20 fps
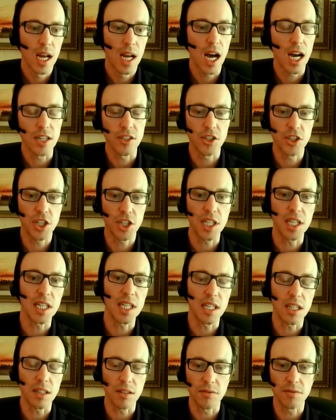
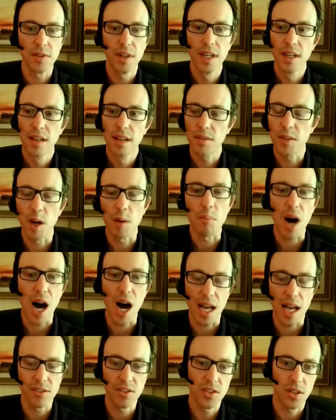achieve the
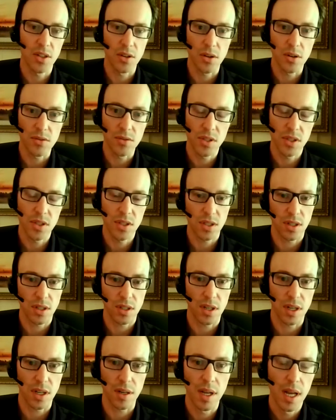milestones
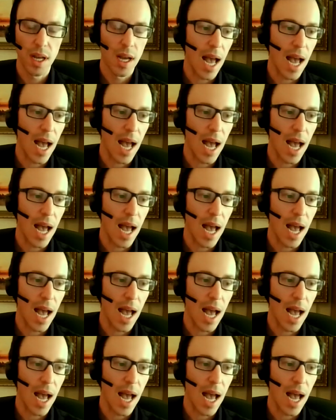to